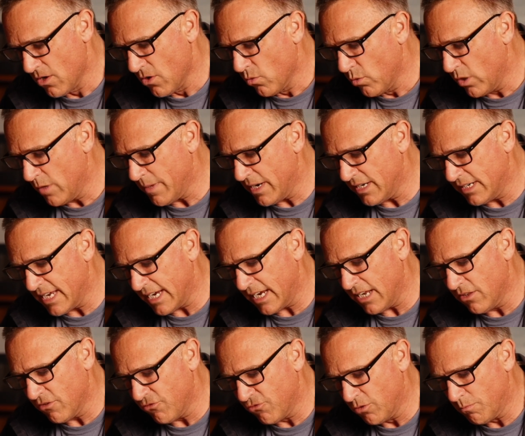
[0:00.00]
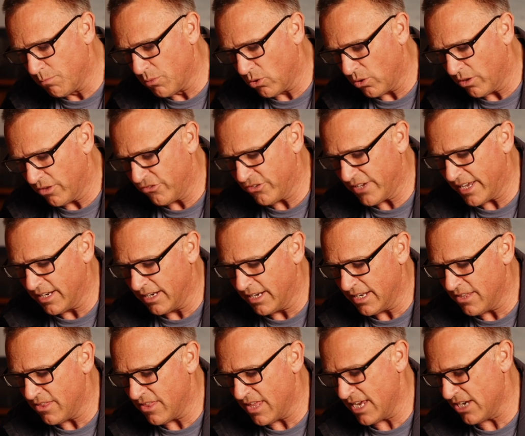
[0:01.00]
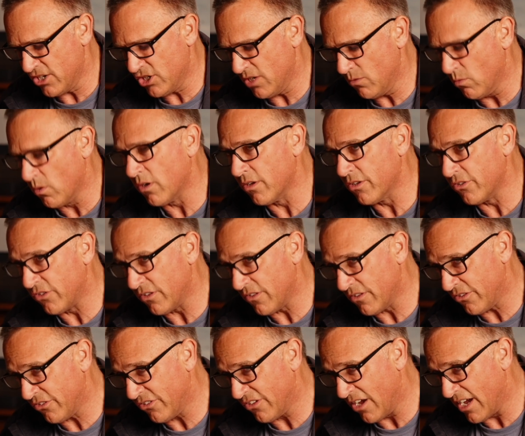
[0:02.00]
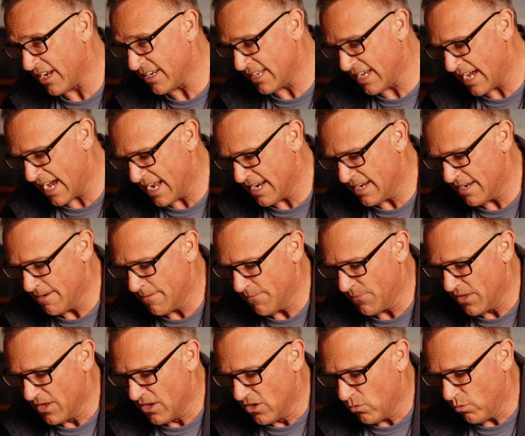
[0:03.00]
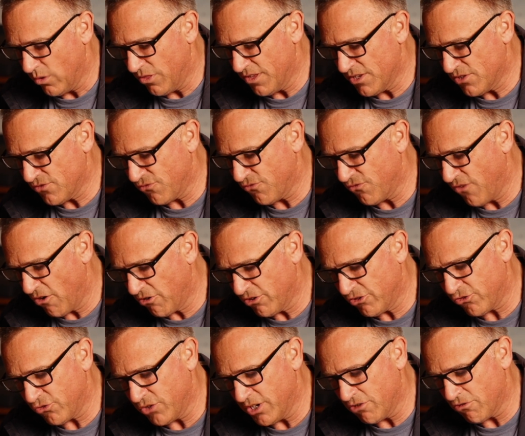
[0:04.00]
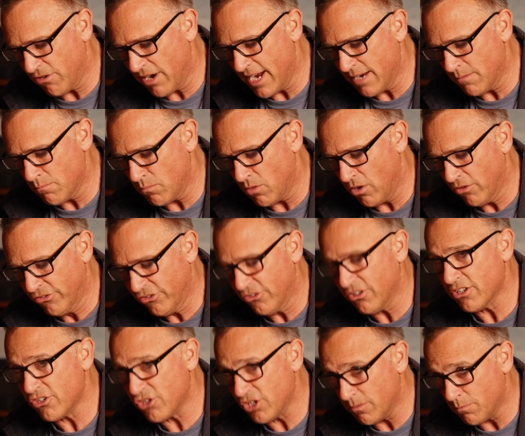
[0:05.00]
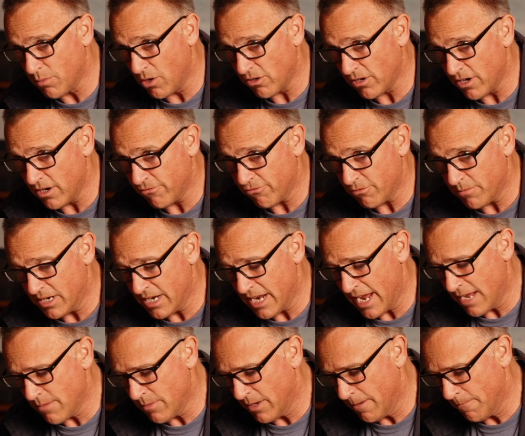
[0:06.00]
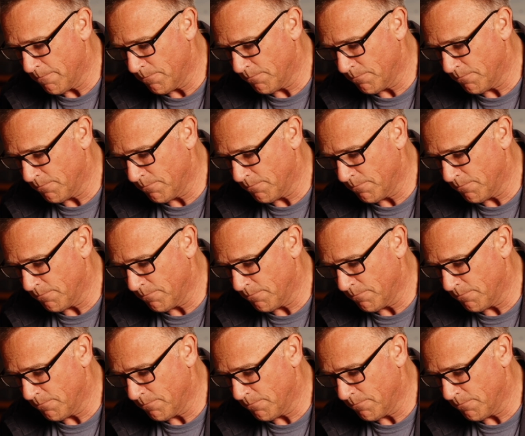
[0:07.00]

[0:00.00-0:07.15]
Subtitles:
We'd been kicking the football, and suddenly there she was at the side gate with this forestry-grade monster she'd borrowed from a neighbour.